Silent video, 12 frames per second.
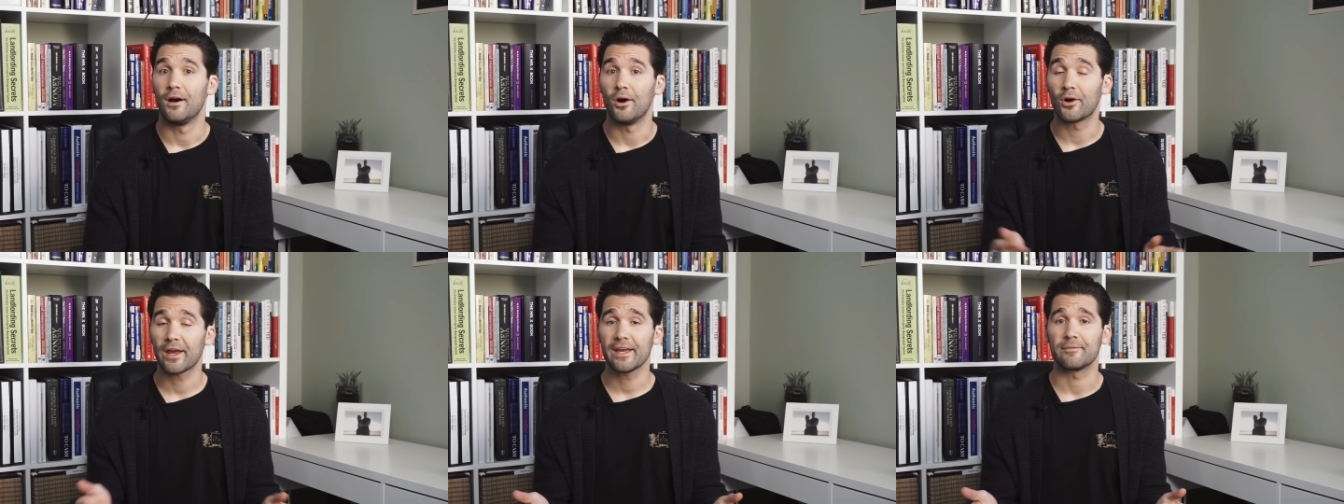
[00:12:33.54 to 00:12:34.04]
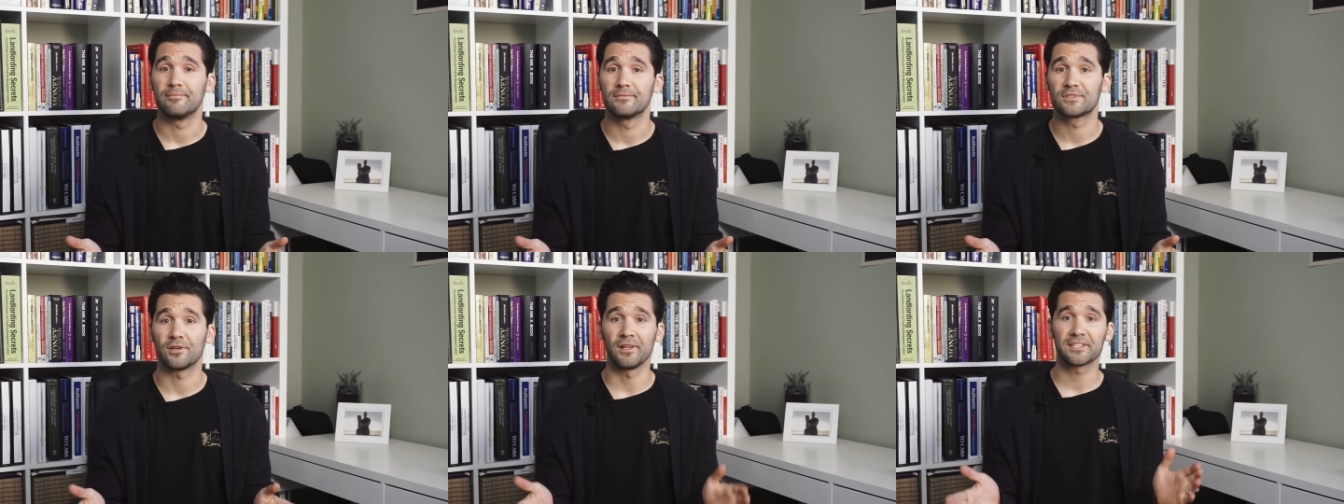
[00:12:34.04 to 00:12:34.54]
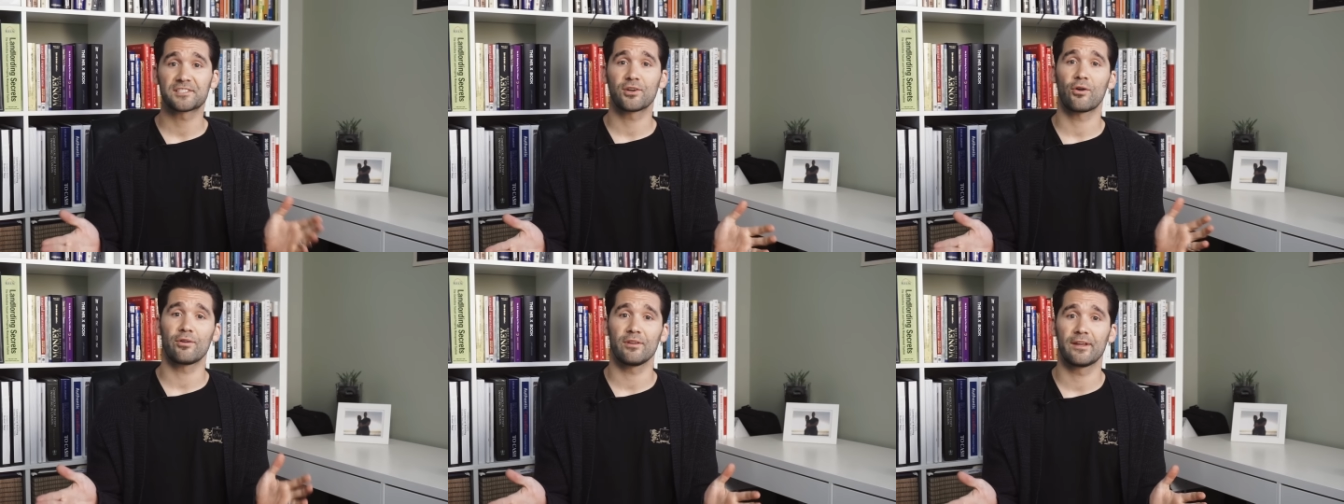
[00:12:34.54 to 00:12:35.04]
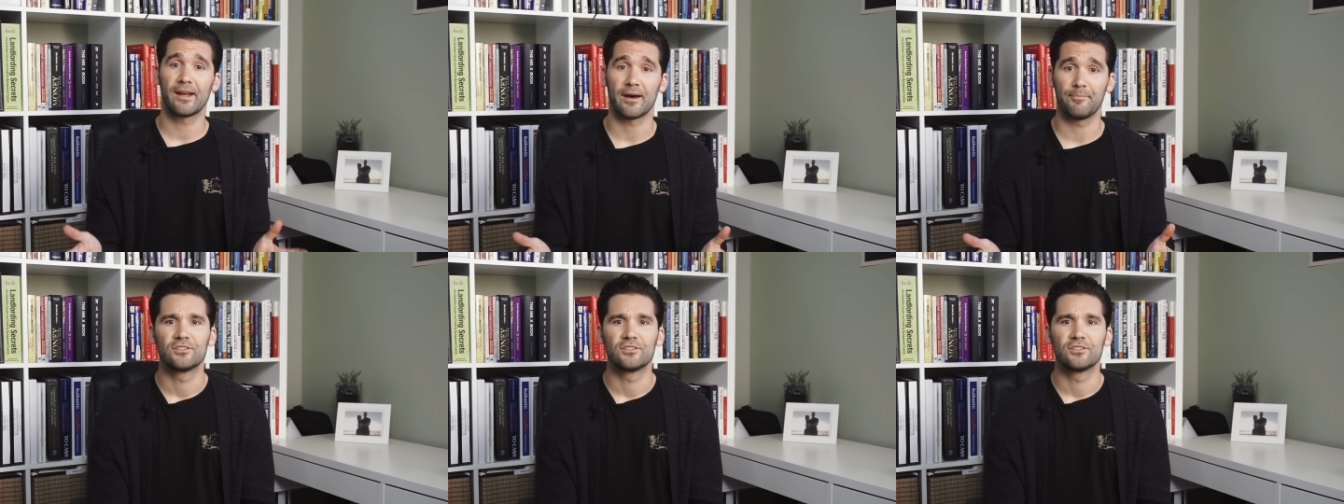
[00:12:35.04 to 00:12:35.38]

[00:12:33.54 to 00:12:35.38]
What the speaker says: Okay, so let's total it up.